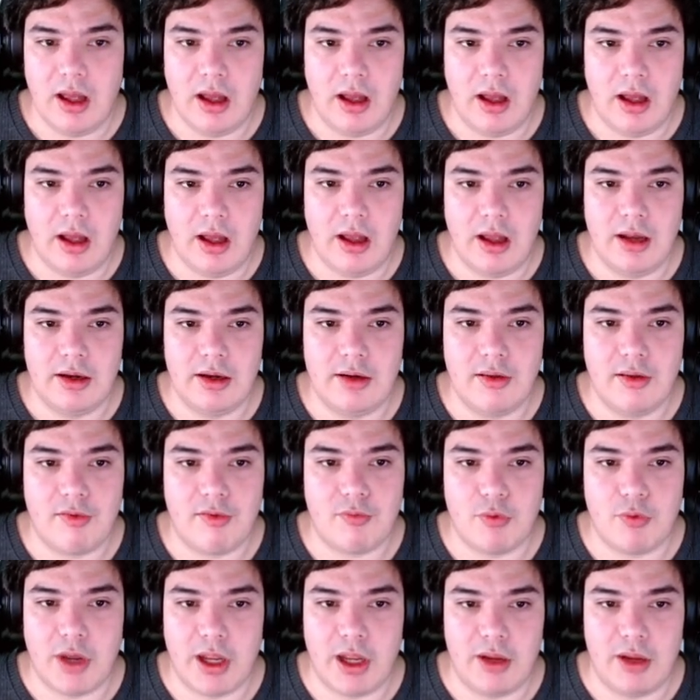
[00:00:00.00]
And this
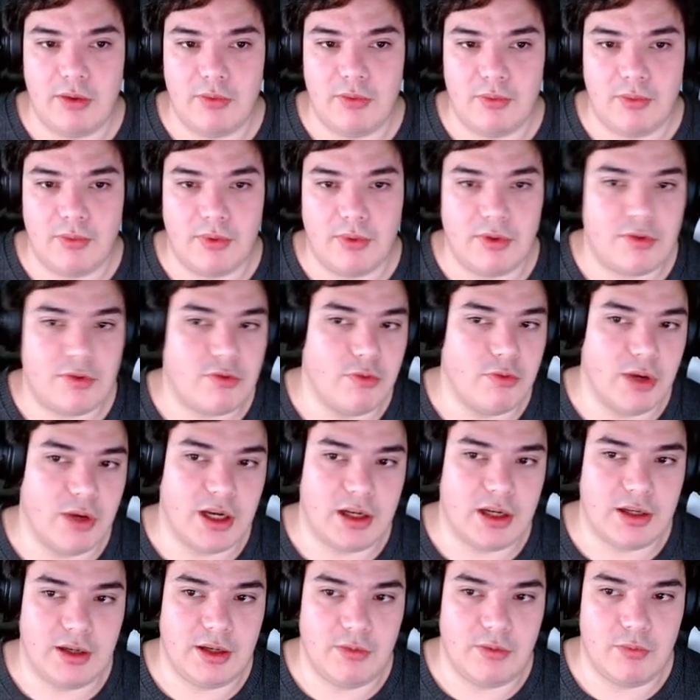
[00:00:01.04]
way
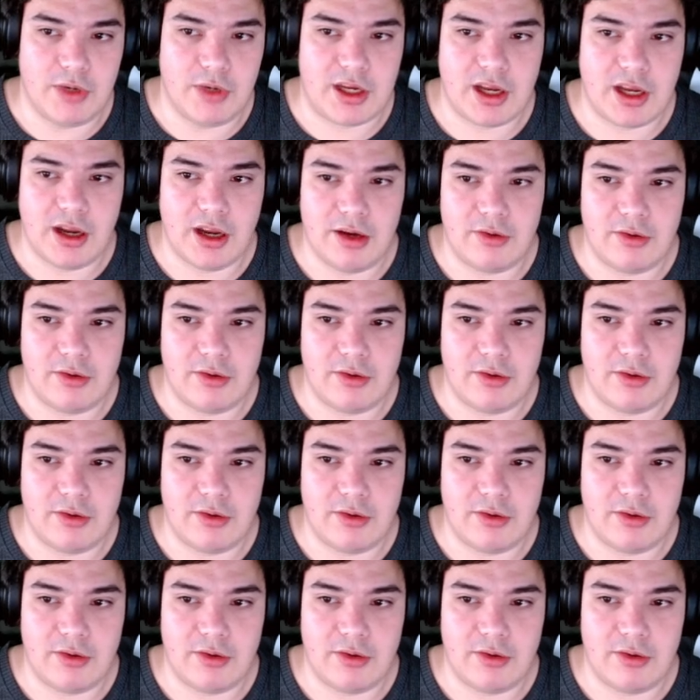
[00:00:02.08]
currently we can